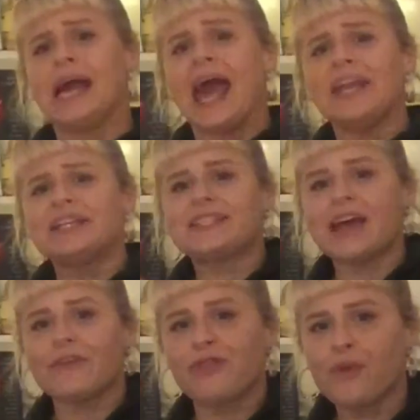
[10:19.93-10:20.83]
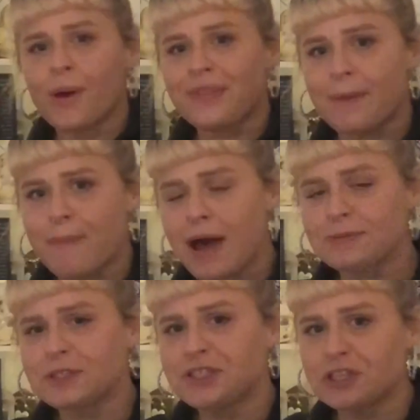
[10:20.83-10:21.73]
and it's that thought that
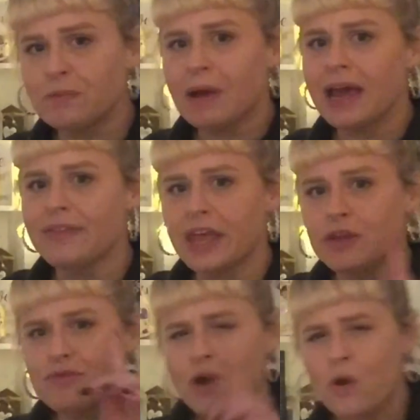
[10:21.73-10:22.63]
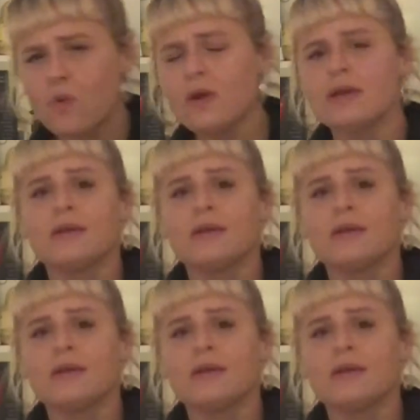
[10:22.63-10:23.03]
pops into your mind that you know